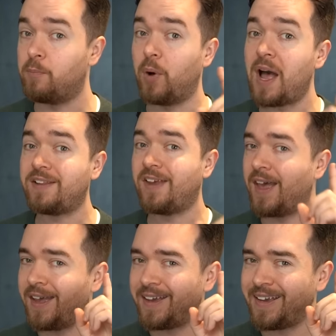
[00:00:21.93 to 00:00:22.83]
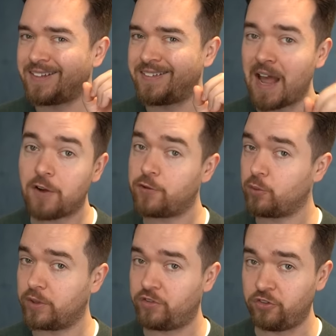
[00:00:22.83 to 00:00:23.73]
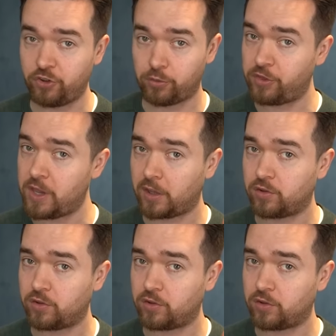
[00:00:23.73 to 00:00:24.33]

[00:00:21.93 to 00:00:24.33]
but it's not for the reasons you think.